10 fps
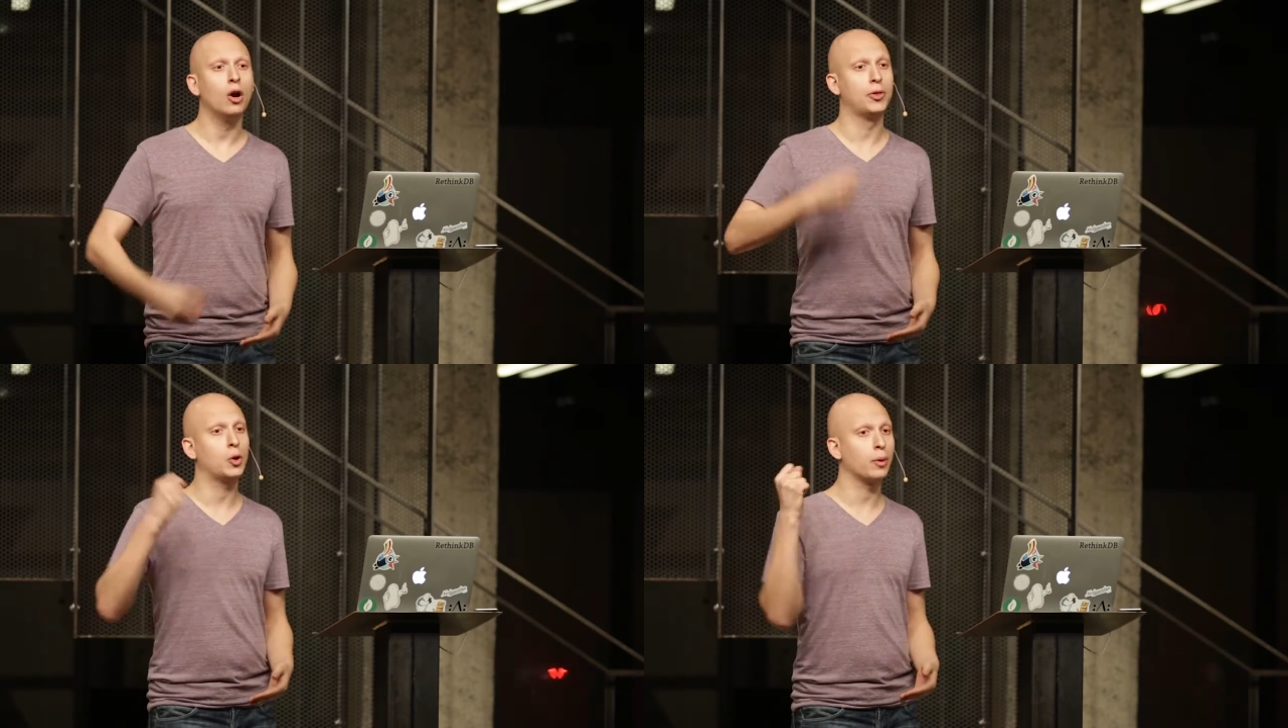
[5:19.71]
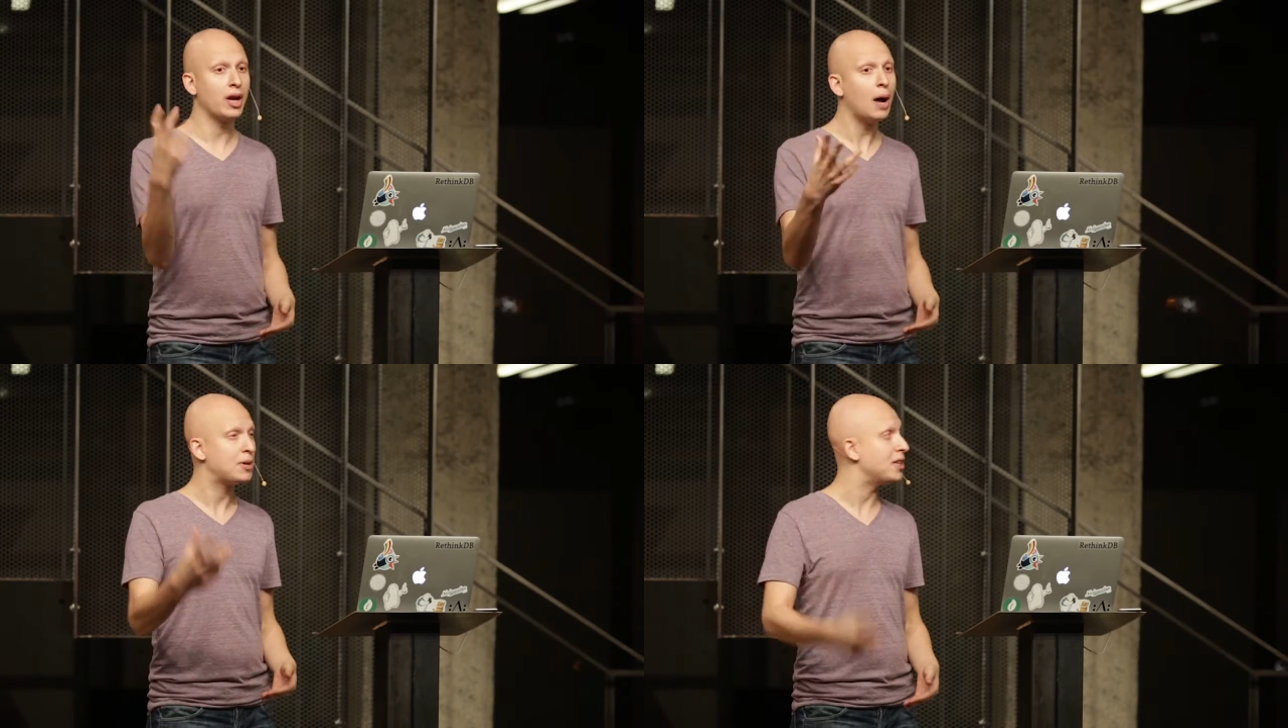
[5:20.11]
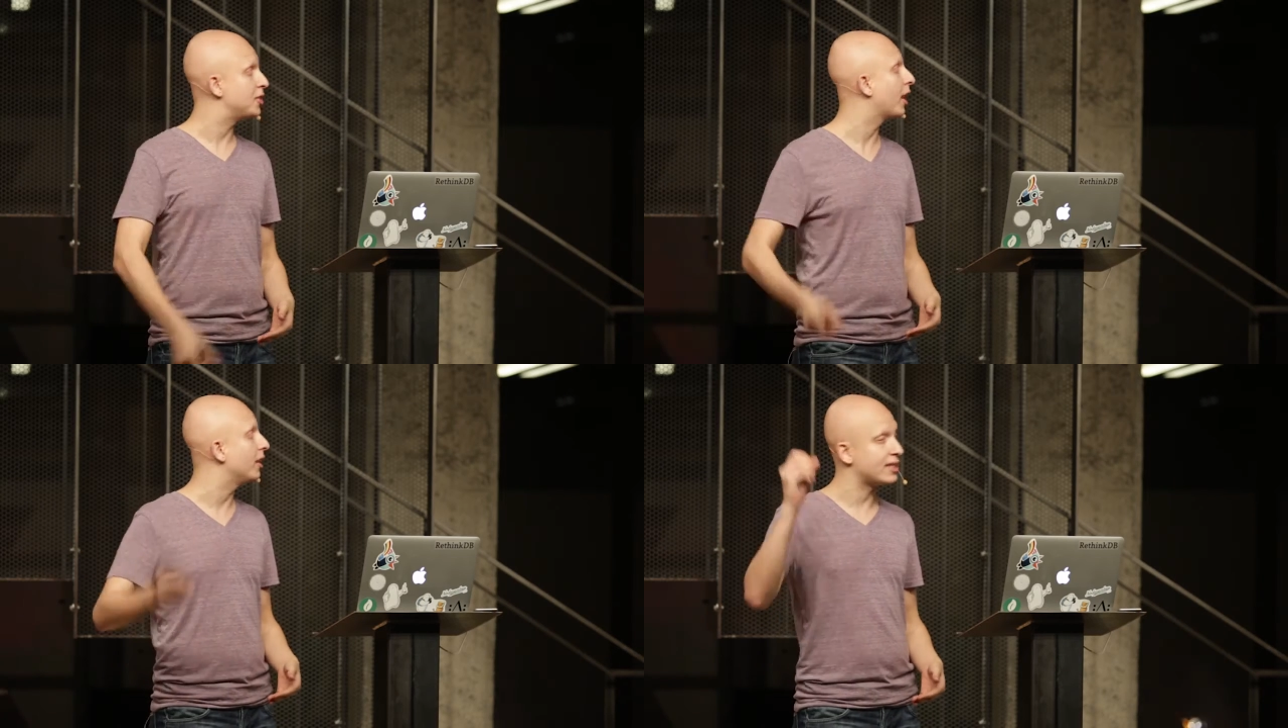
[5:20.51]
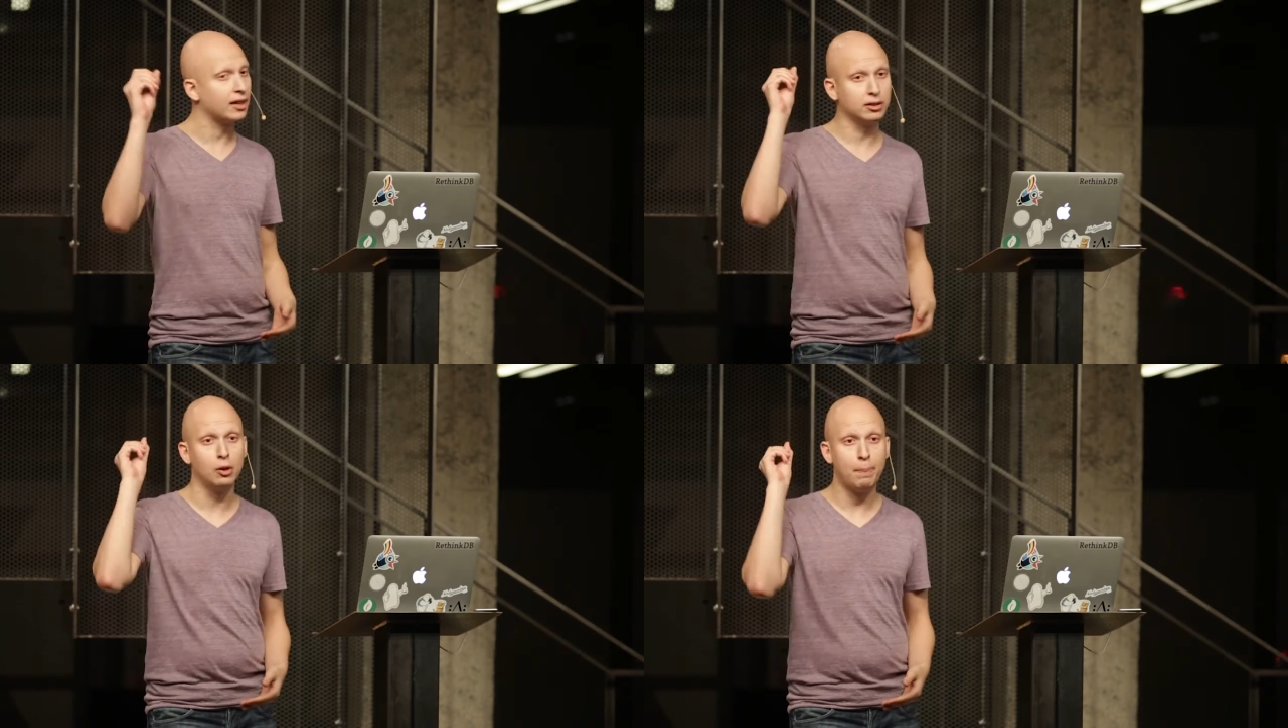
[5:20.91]
or if the query updates, you get
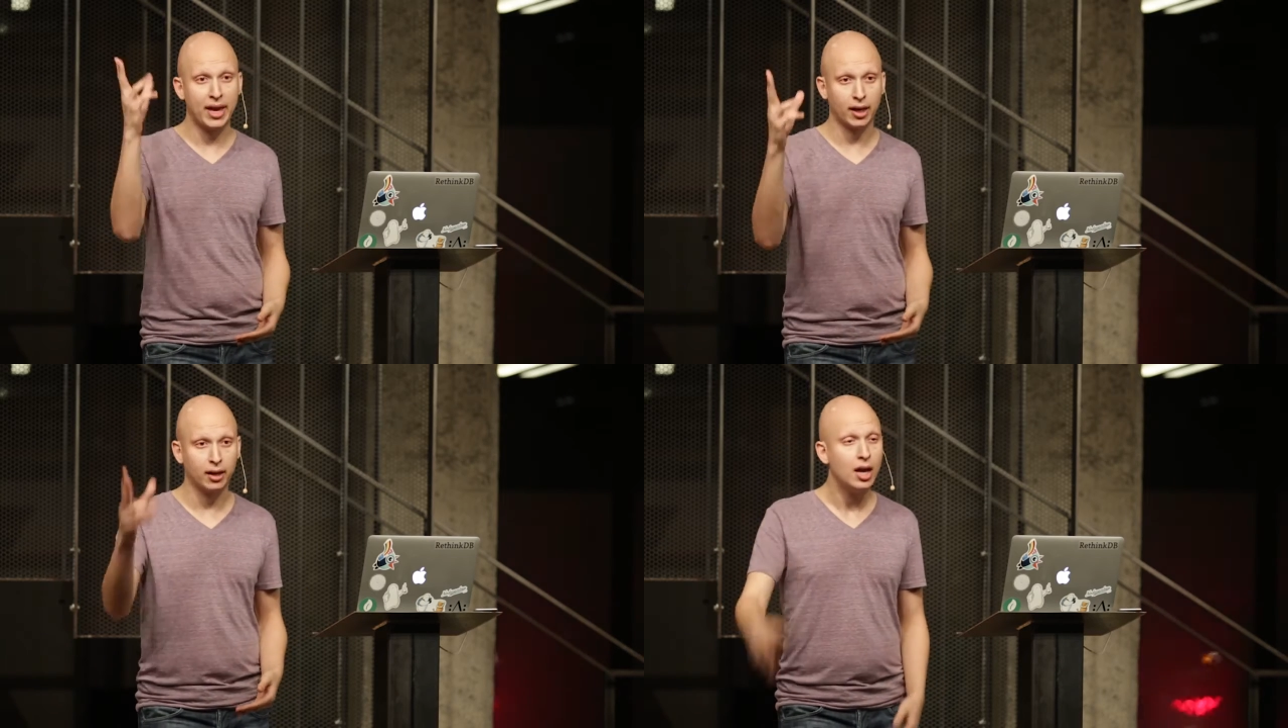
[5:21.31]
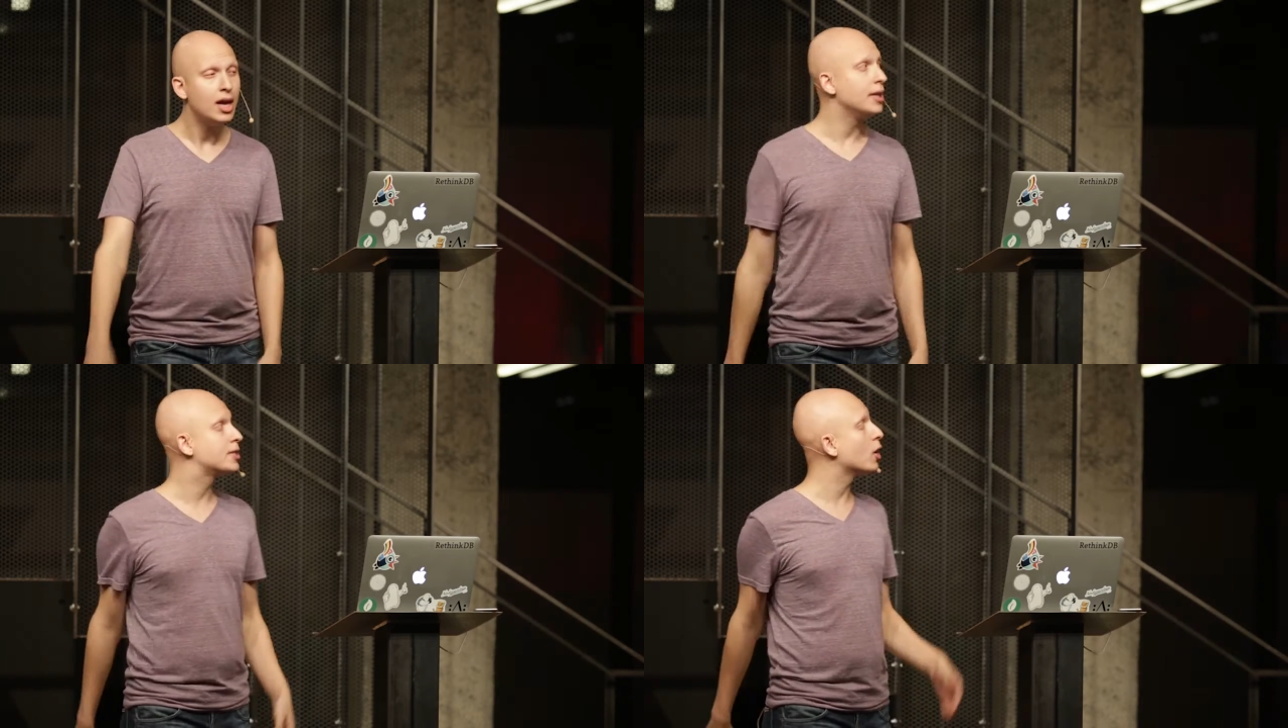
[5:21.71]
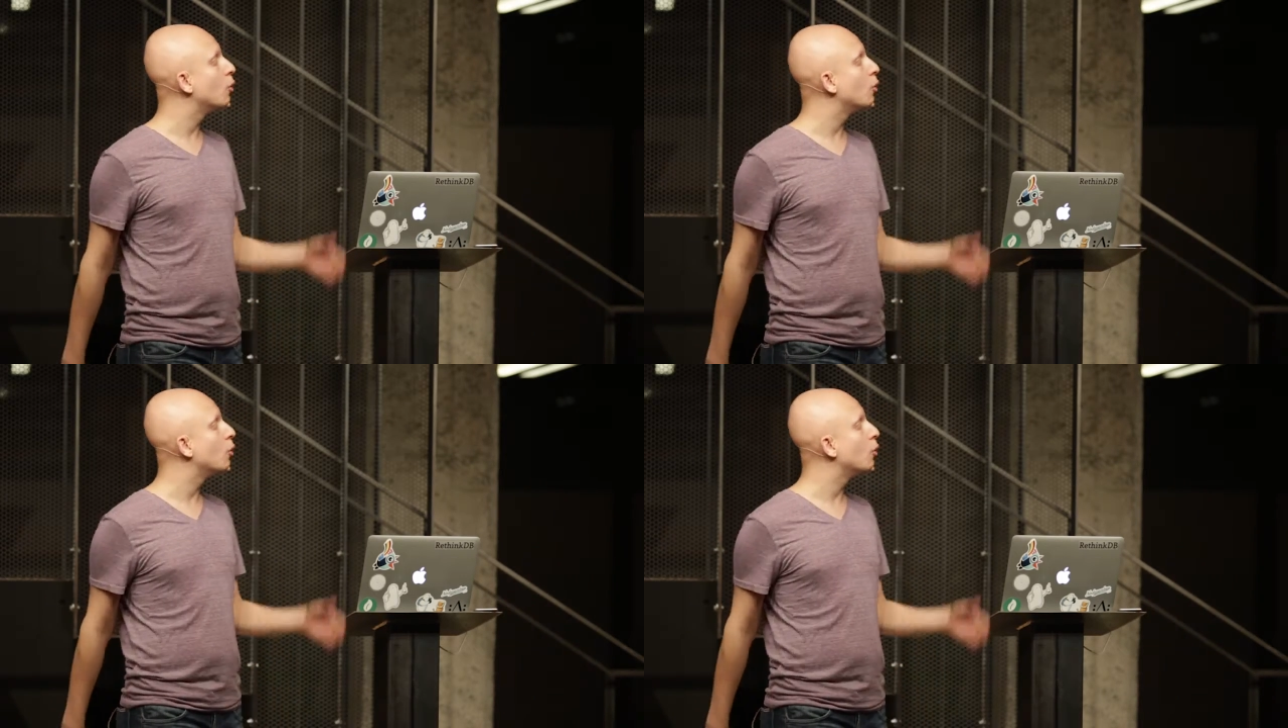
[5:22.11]
sent a little ping. And